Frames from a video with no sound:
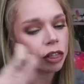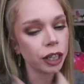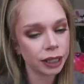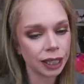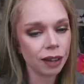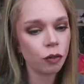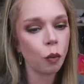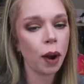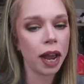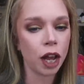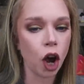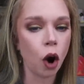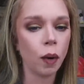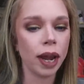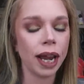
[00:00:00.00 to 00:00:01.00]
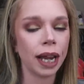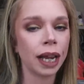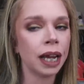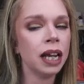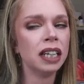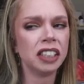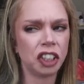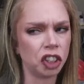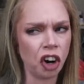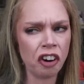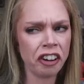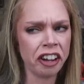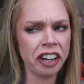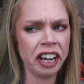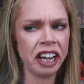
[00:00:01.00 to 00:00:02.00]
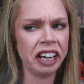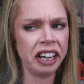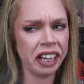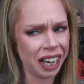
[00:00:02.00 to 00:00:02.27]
this giveaway going started